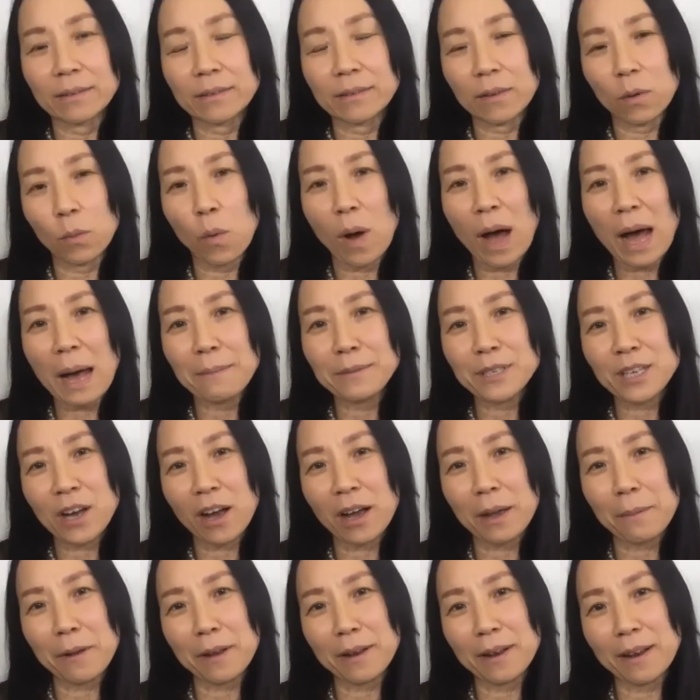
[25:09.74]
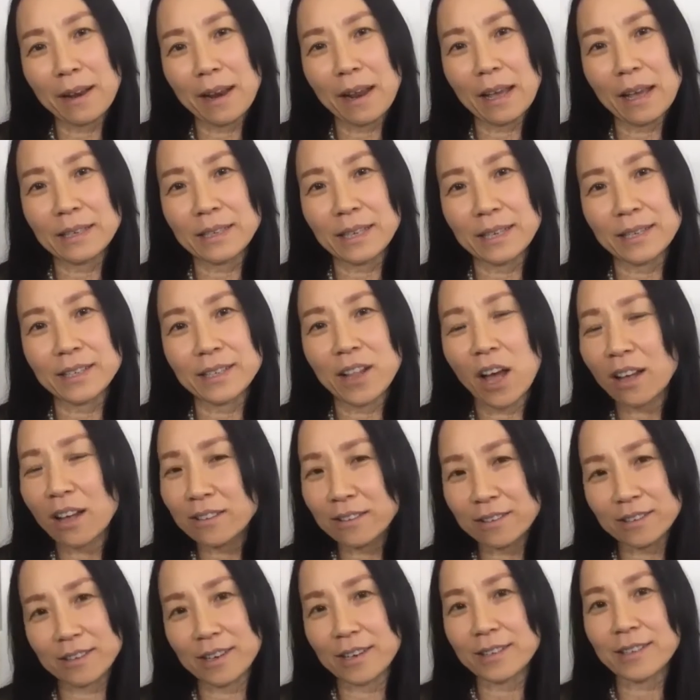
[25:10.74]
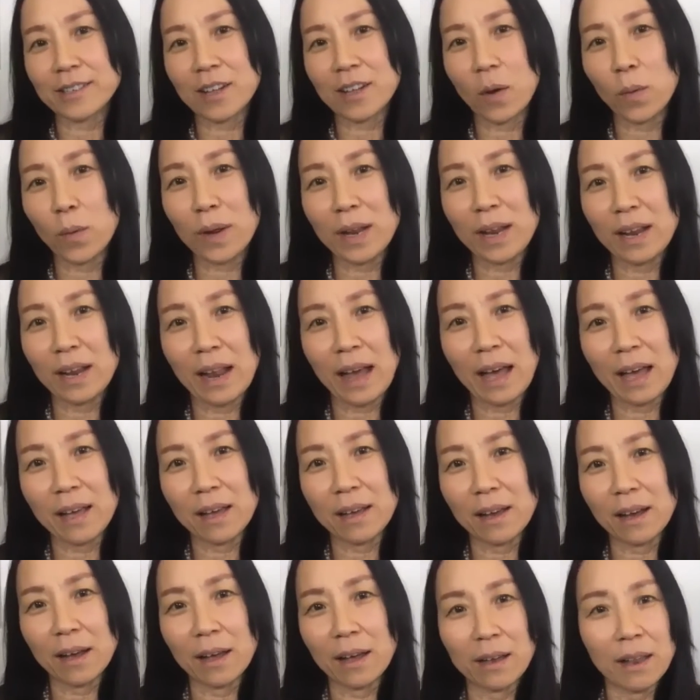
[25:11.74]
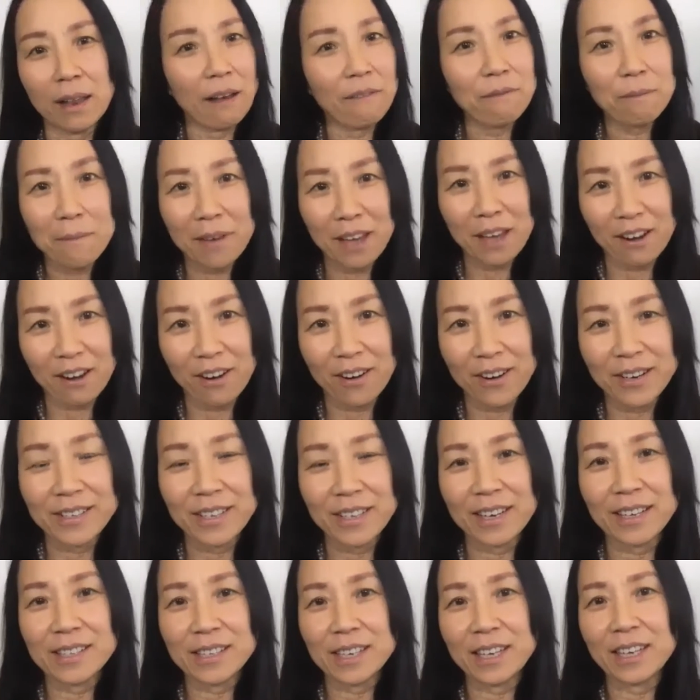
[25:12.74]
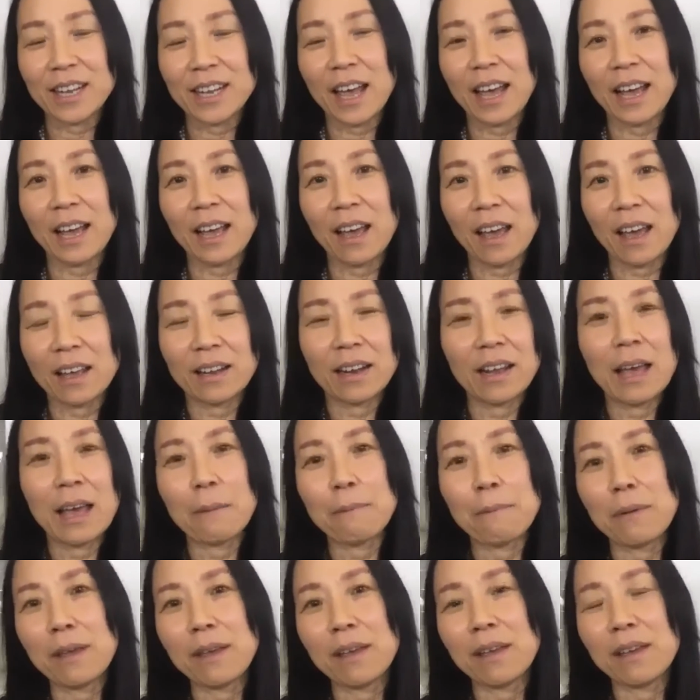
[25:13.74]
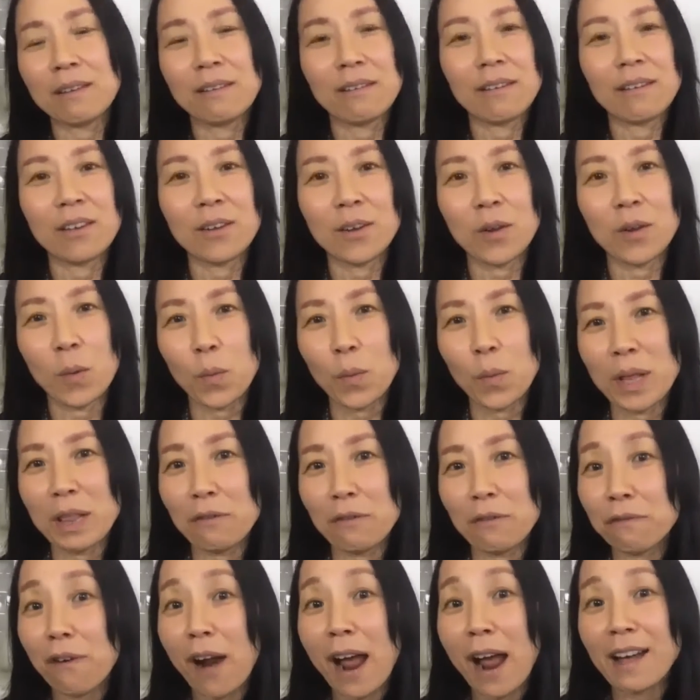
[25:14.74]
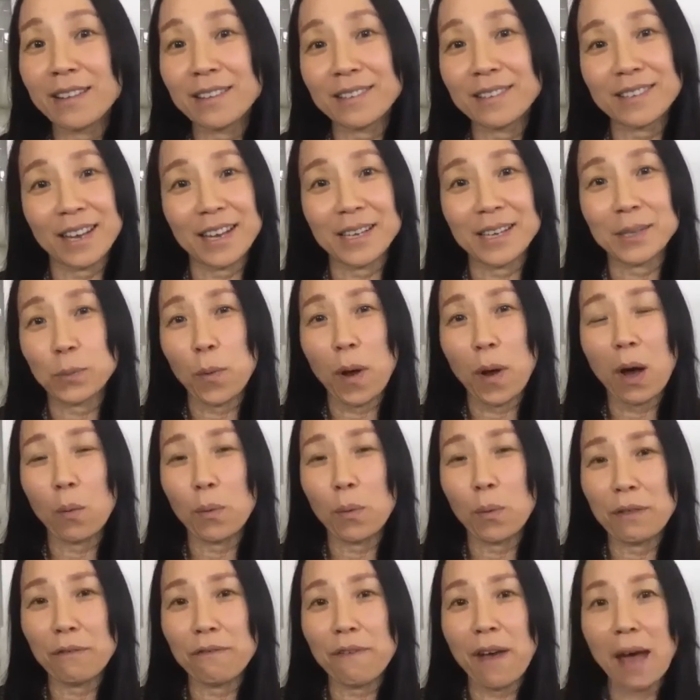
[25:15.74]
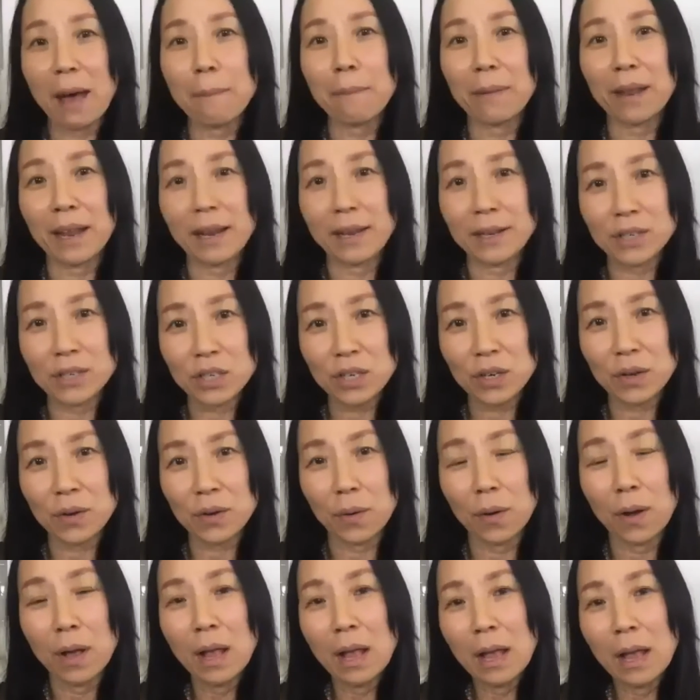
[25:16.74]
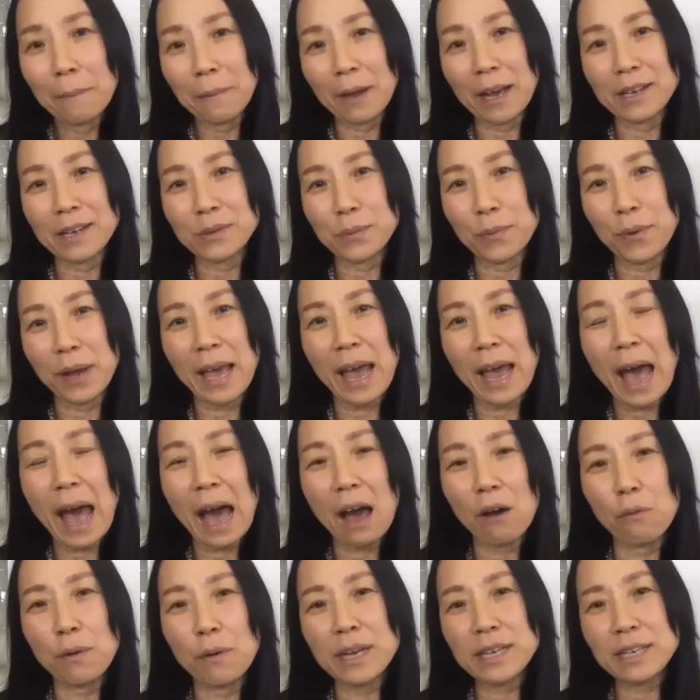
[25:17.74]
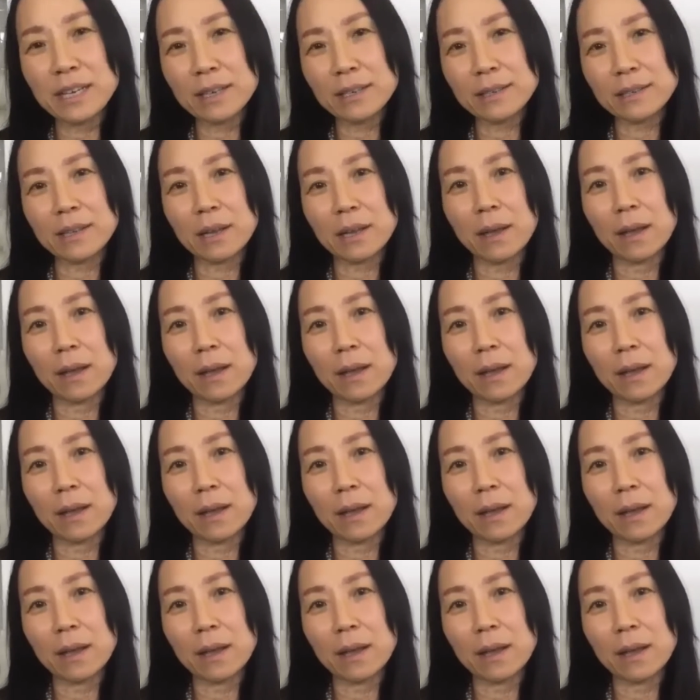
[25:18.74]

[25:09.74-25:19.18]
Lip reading: What I'm talking about in this is not just only like love matters. It can be, you know, with friends as well, with family too, because we just